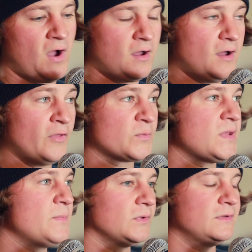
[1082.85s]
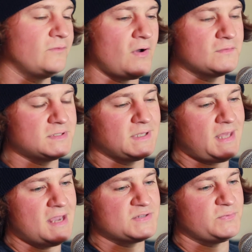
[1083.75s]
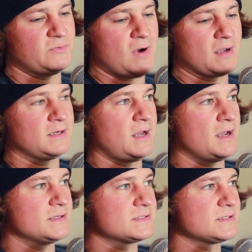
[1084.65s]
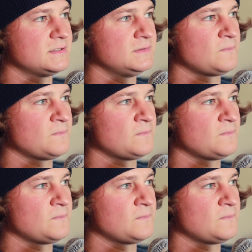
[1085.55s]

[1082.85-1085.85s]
Other people involved in the case would recognize.